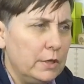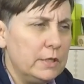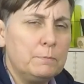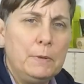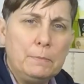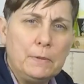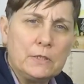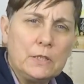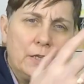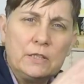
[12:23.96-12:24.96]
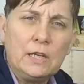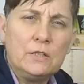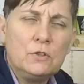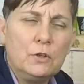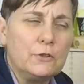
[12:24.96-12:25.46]
people are starting to get in
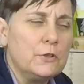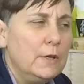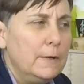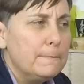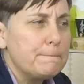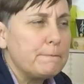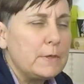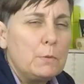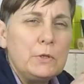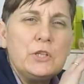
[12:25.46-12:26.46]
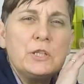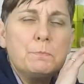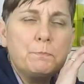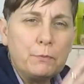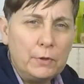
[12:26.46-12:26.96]
touch, which is
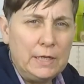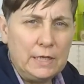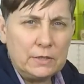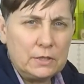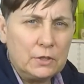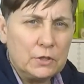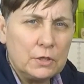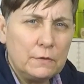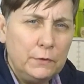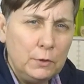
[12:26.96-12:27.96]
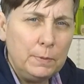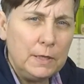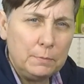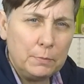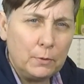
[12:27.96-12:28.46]
brilliant, because there's a few
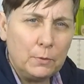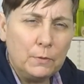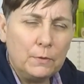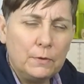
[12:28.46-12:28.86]
people